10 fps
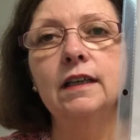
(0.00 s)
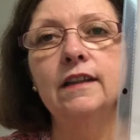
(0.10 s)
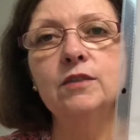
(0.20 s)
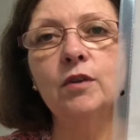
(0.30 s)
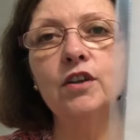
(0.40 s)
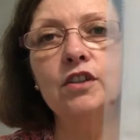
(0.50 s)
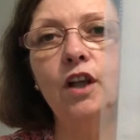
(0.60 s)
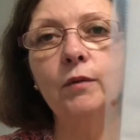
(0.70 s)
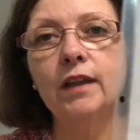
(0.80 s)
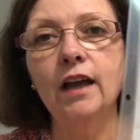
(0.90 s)
This one goes
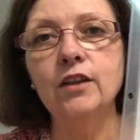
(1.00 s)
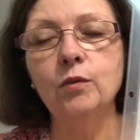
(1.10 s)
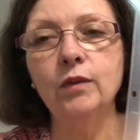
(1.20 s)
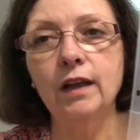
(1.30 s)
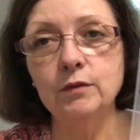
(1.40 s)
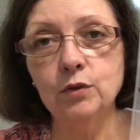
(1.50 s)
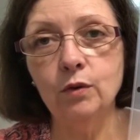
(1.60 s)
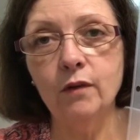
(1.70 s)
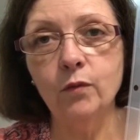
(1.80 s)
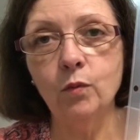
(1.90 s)
along with the other one I was
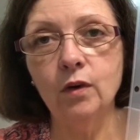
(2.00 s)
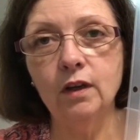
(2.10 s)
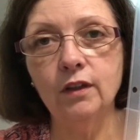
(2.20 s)
doing over one